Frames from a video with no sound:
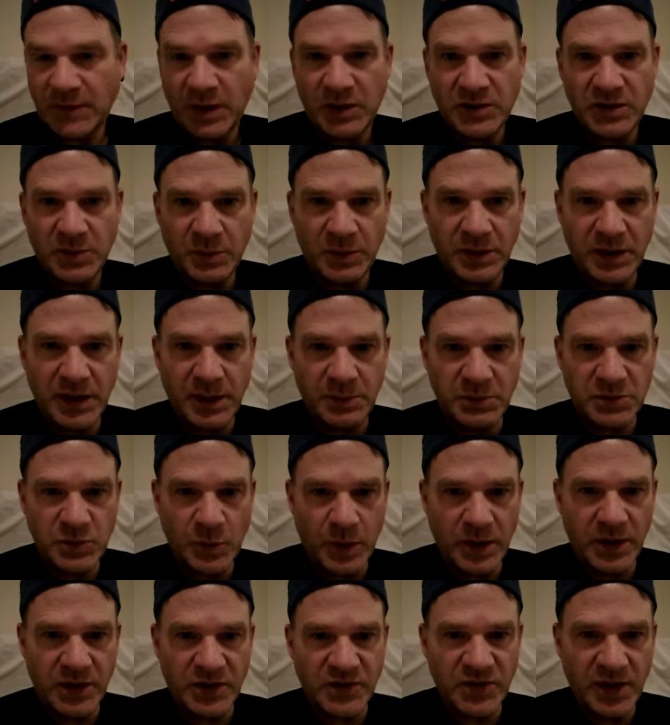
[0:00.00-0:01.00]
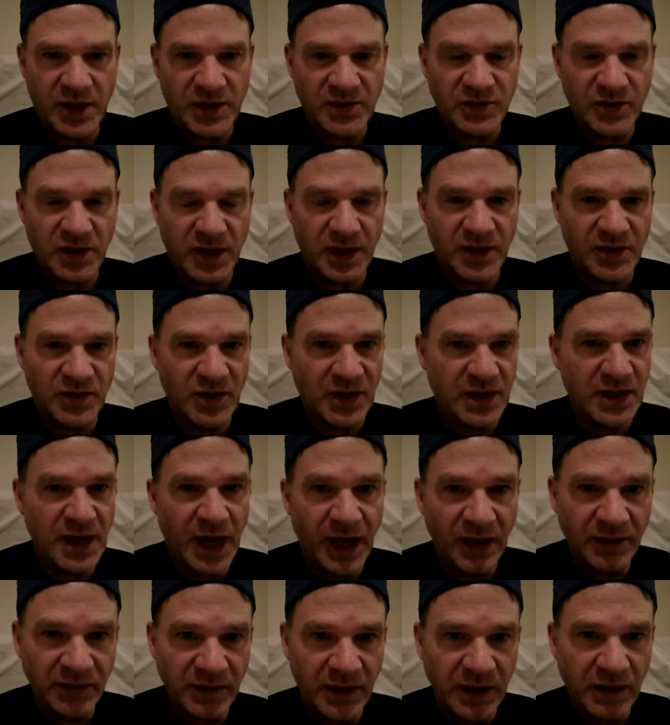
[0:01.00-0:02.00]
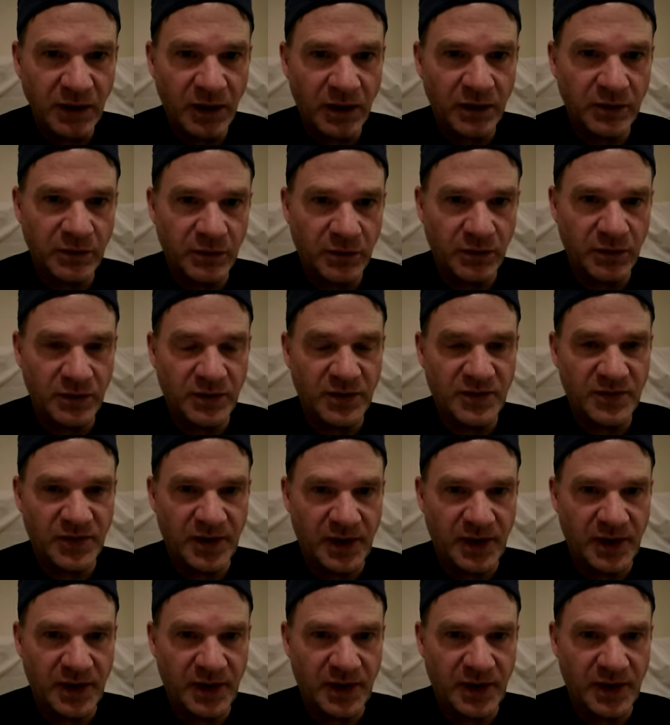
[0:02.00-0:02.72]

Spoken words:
Someone keeps wanting to say, is it easy? Nothing on earth is